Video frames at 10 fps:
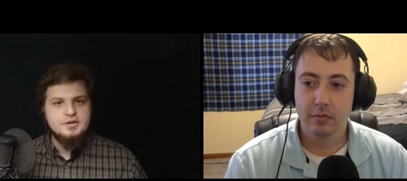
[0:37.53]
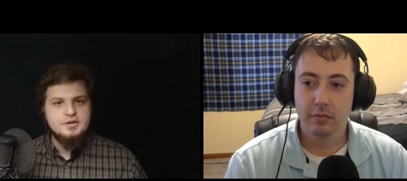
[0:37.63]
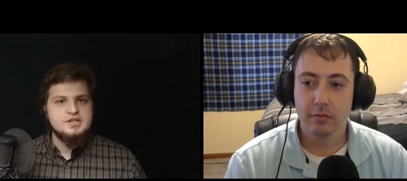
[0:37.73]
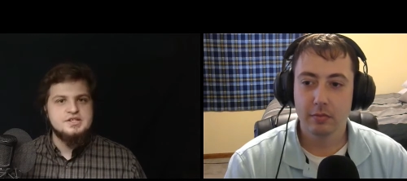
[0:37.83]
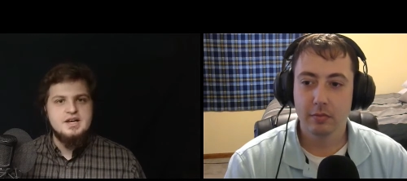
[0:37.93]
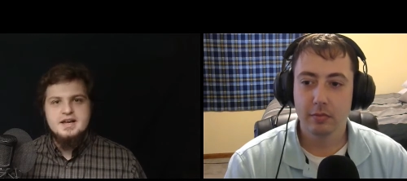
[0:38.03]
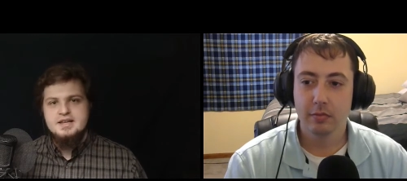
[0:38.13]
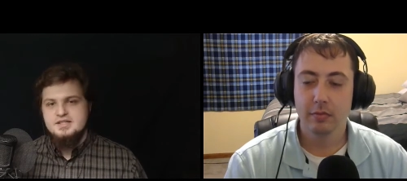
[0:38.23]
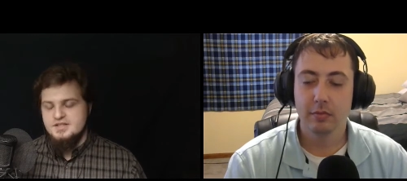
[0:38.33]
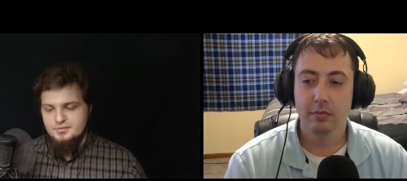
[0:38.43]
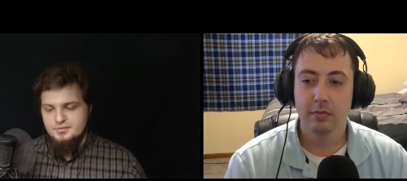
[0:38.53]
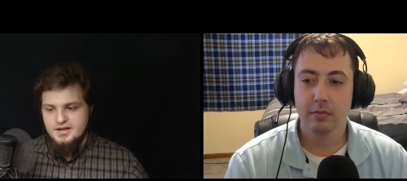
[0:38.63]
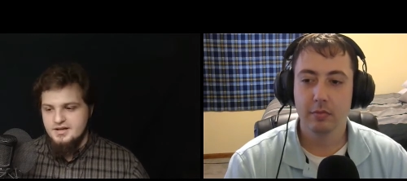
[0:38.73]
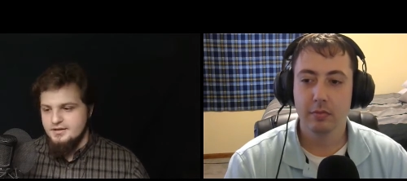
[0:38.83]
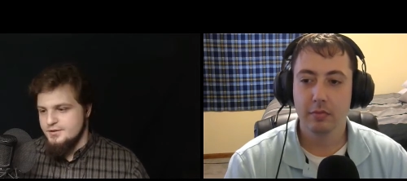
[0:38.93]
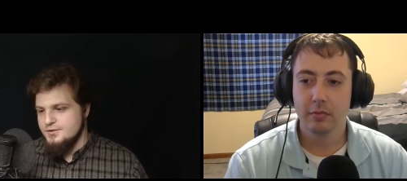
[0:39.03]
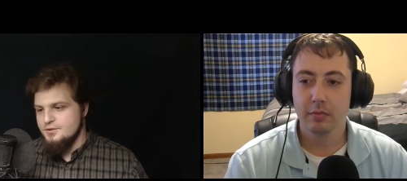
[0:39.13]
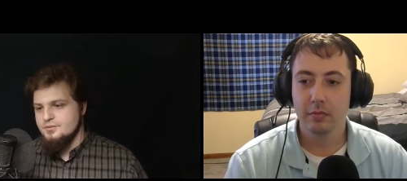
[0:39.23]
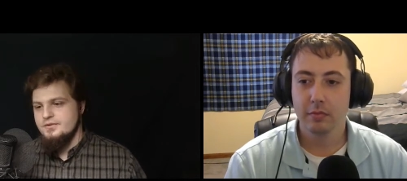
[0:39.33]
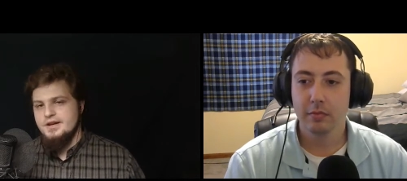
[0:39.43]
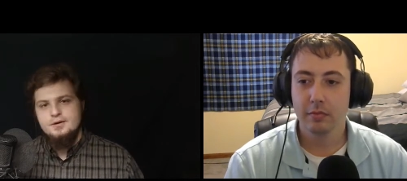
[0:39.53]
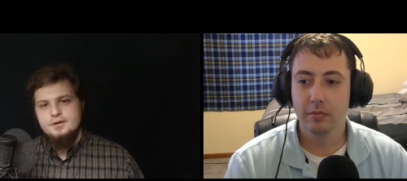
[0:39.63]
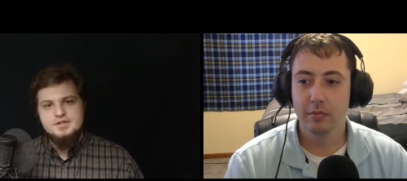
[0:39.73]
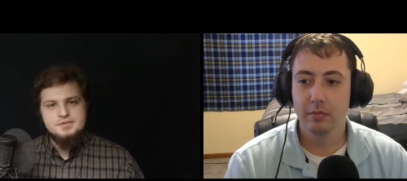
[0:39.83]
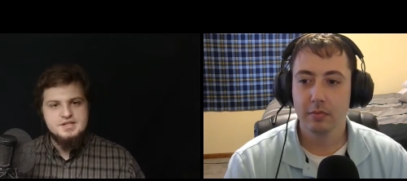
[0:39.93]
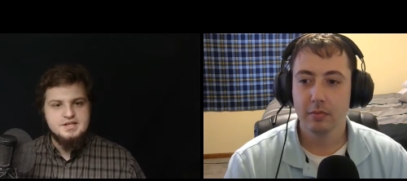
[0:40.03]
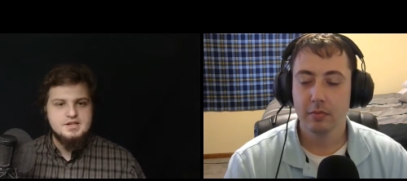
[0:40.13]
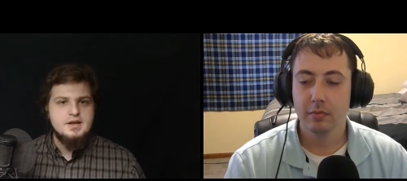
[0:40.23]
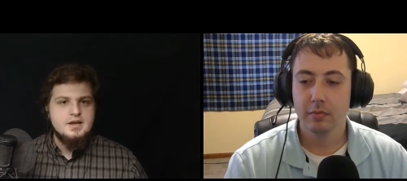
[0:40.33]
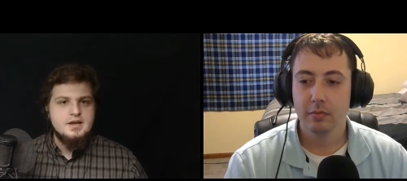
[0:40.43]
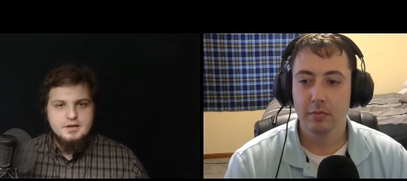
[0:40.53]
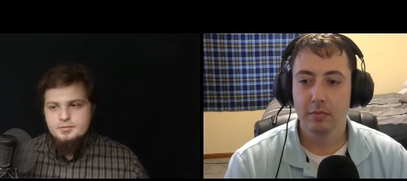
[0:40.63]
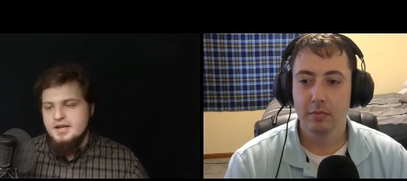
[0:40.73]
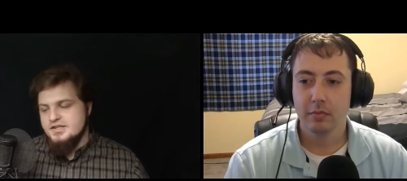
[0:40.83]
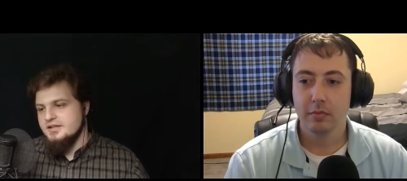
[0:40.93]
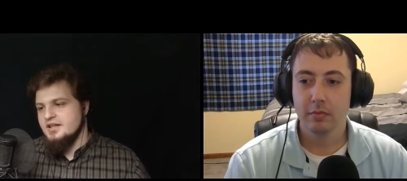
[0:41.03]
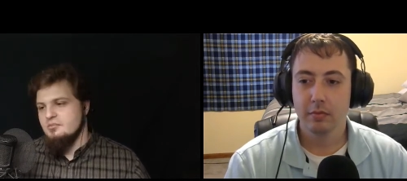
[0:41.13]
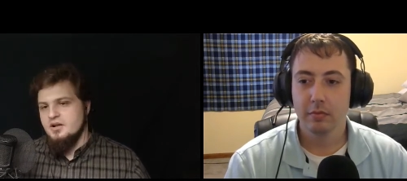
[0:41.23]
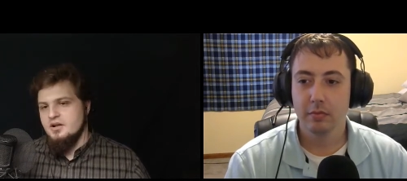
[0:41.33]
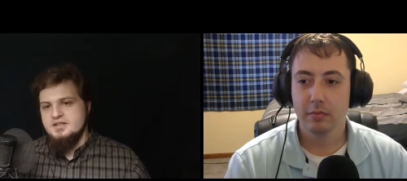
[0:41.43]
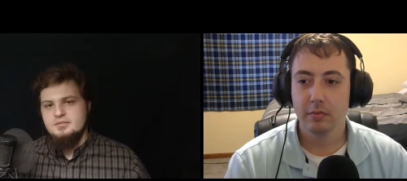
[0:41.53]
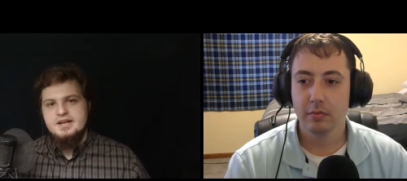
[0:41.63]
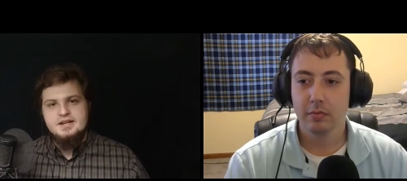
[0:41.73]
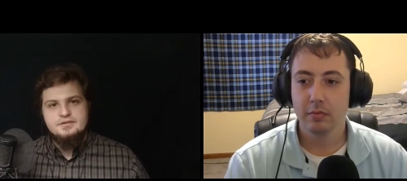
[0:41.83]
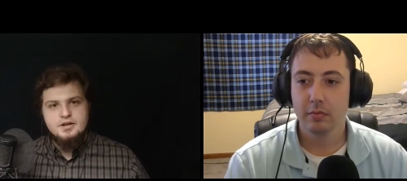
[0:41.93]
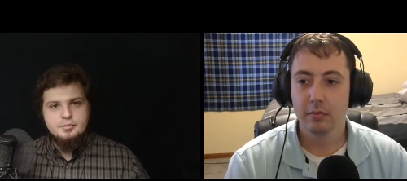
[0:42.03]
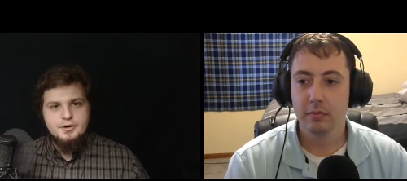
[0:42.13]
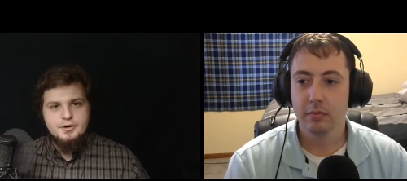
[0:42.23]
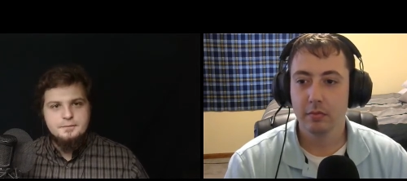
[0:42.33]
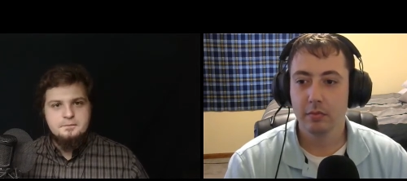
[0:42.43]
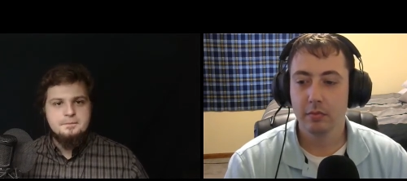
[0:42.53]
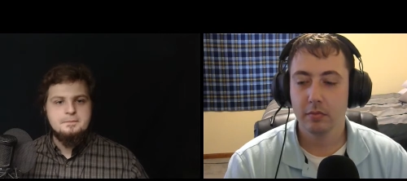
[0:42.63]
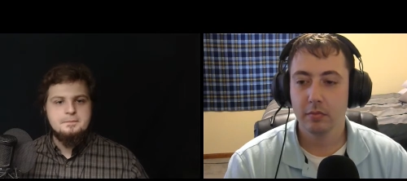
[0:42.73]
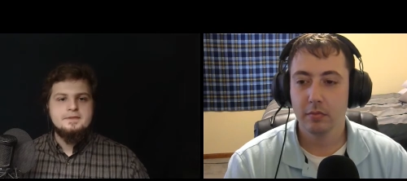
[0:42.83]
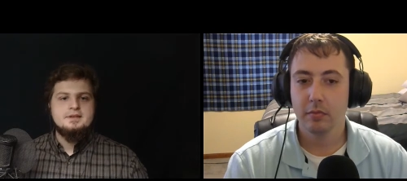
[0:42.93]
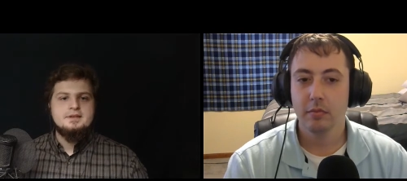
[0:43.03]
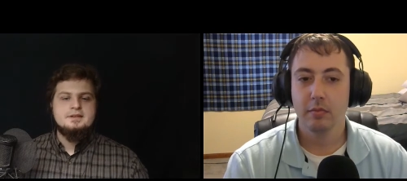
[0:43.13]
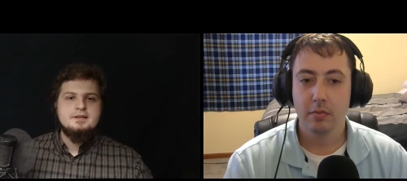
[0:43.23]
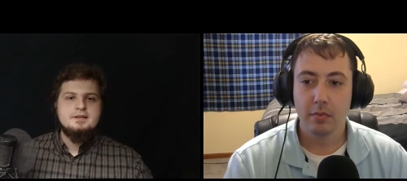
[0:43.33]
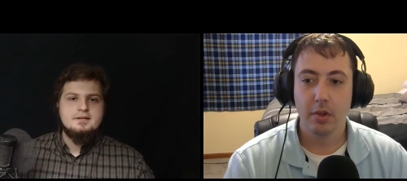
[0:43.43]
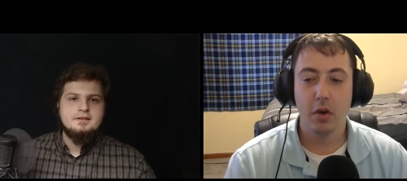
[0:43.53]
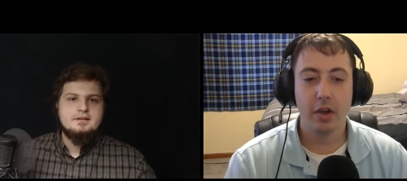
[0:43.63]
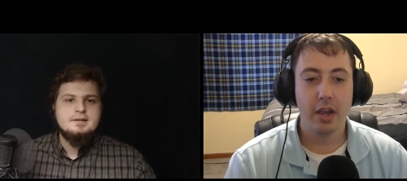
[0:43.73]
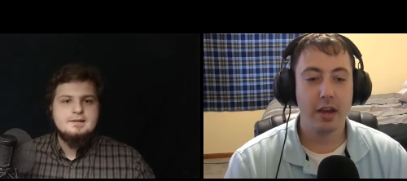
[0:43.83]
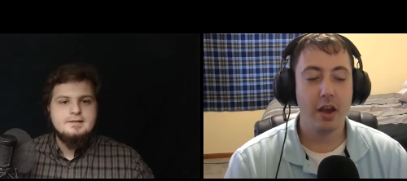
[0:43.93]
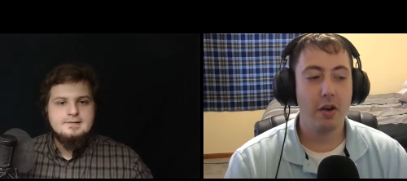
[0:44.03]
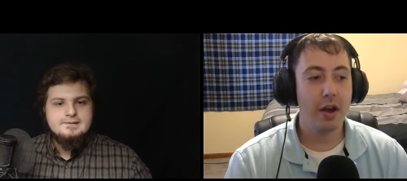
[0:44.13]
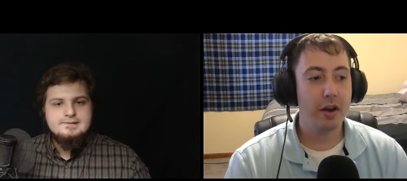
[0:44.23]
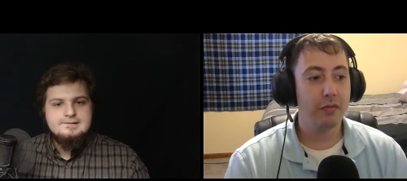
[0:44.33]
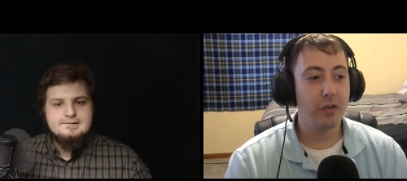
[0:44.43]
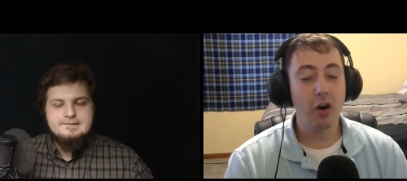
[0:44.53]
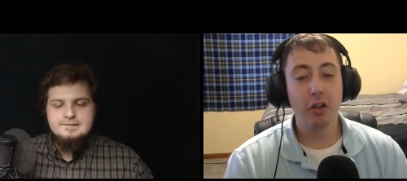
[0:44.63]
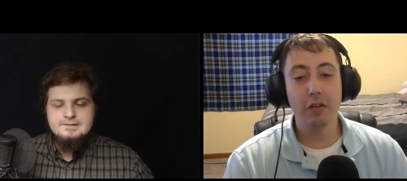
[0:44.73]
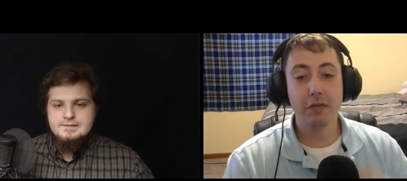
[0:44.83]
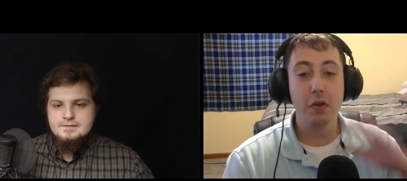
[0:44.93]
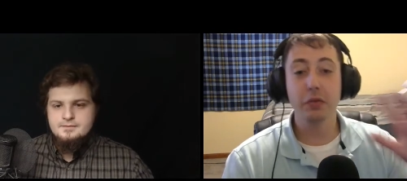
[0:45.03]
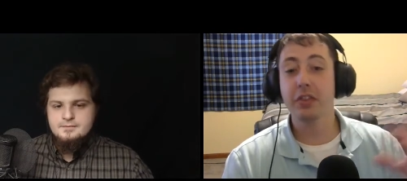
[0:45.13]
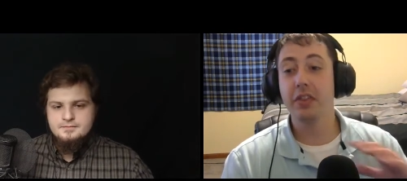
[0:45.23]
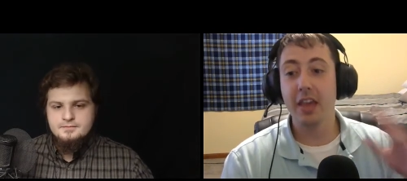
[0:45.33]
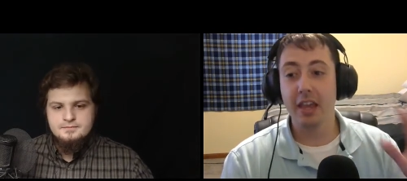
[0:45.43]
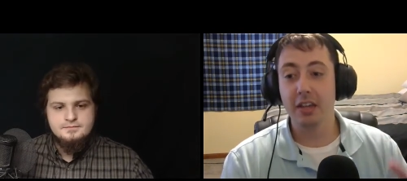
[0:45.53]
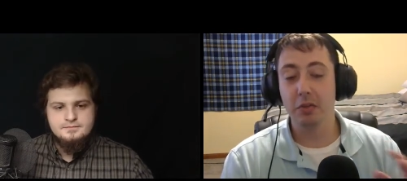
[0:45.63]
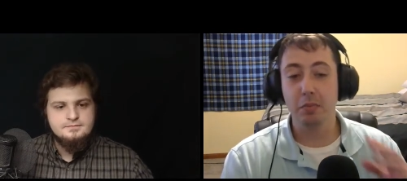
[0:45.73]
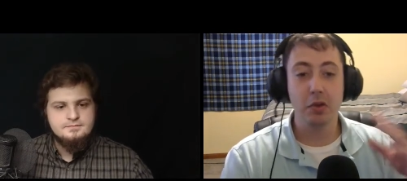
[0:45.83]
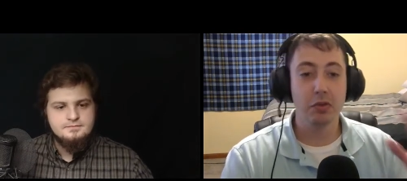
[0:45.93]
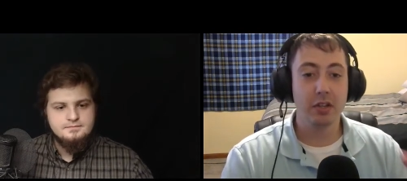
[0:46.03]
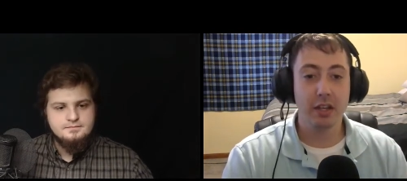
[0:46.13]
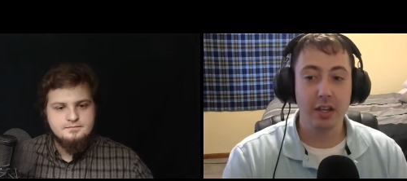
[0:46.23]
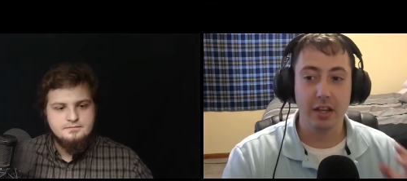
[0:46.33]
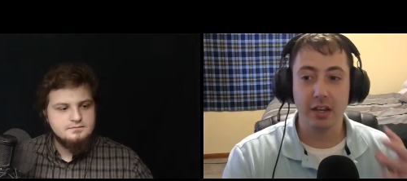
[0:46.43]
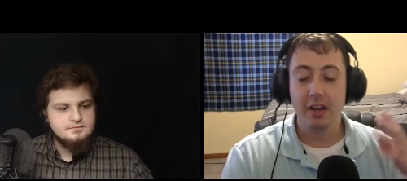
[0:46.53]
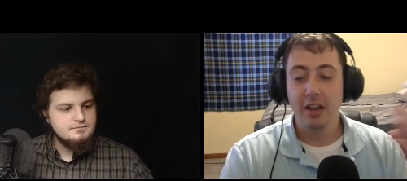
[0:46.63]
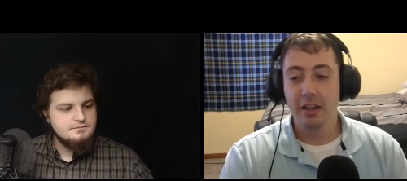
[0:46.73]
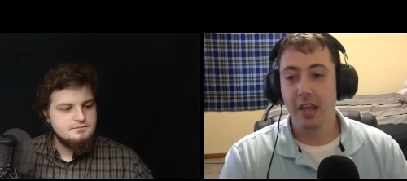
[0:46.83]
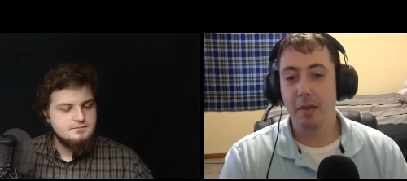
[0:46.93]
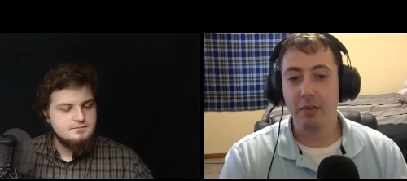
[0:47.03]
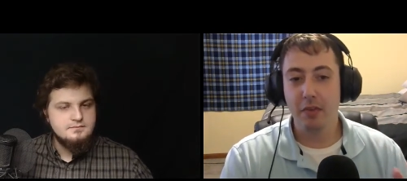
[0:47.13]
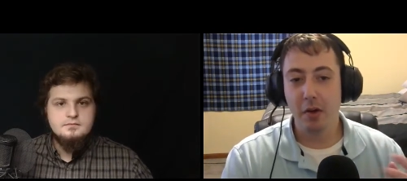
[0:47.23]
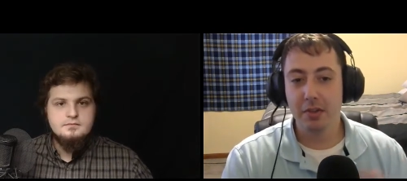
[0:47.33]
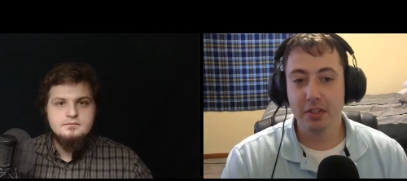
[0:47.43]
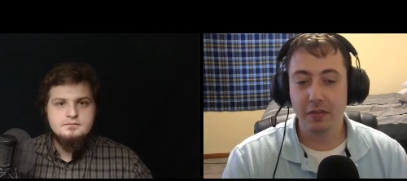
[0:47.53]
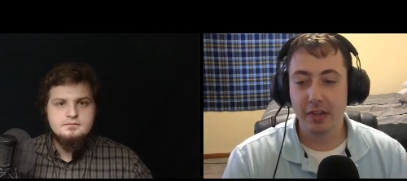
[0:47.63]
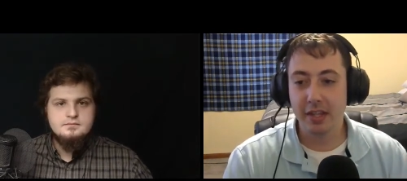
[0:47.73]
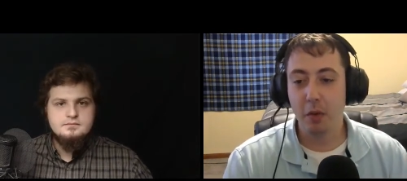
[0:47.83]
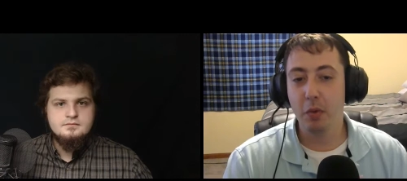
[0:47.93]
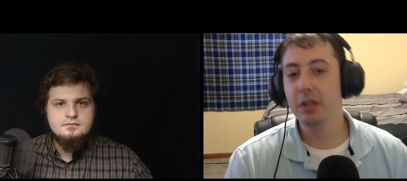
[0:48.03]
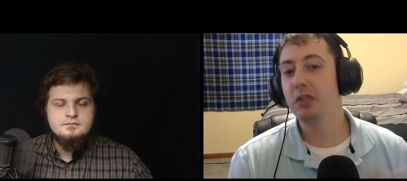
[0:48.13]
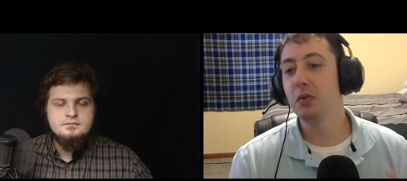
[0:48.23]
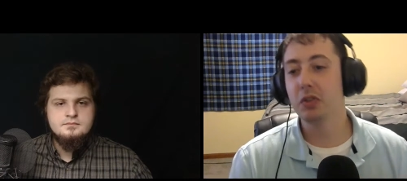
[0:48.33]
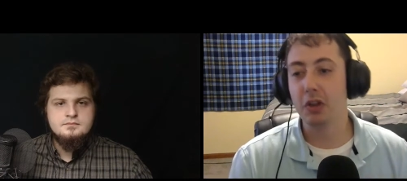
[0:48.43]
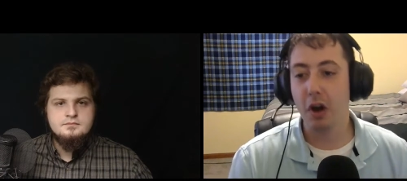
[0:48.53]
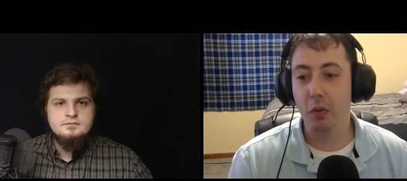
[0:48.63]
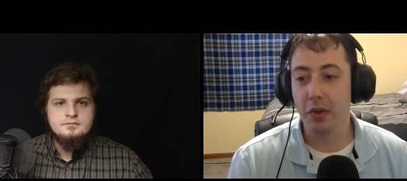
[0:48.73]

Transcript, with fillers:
Speaker 1: the side, some uh, YouTube videos, some skits, you're basically a multimedia developer.
Speaker 2: Okay, now out of all of those things, music and game development and stuff like that, what did you start with